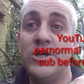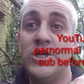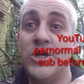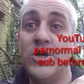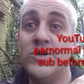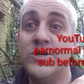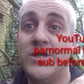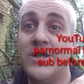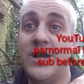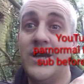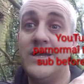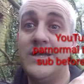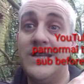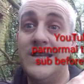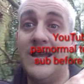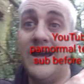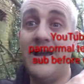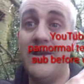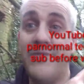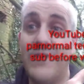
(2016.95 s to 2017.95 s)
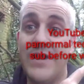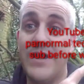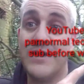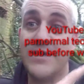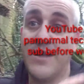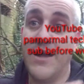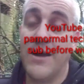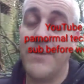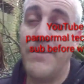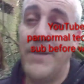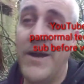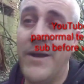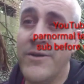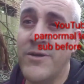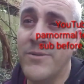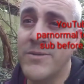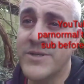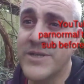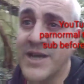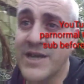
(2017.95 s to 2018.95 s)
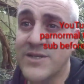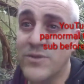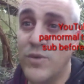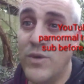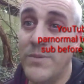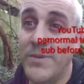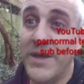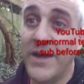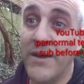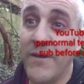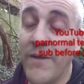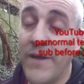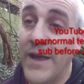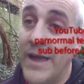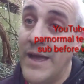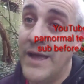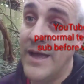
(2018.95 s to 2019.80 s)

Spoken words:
Tuesday night, live at 8 o'clock. Paranormal Text will be here.